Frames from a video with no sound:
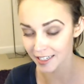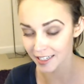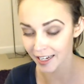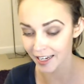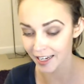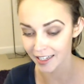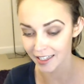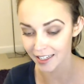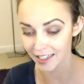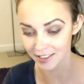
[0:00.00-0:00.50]

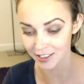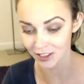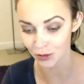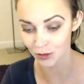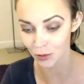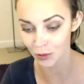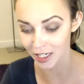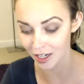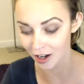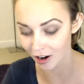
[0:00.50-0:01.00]
and
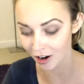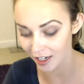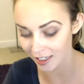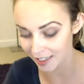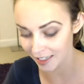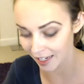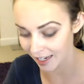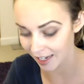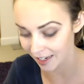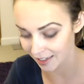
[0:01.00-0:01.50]
whatnot,
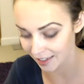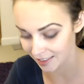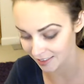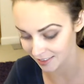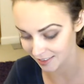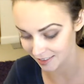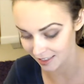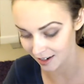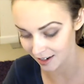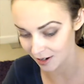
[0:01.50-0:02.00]

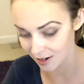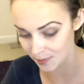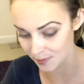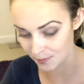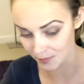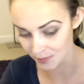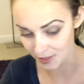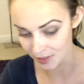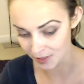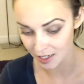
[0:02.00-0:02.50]
and
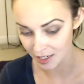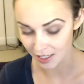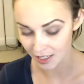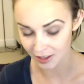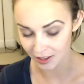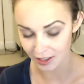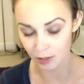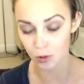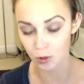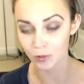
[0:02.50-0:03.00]

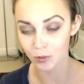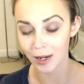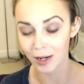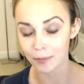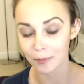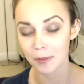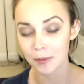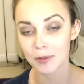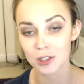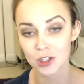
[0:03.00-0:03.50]
then we'll wrap
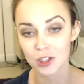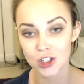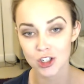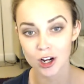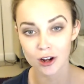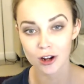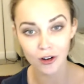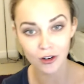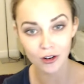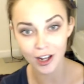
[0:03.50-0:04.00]
up the
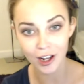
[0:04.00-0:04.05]
show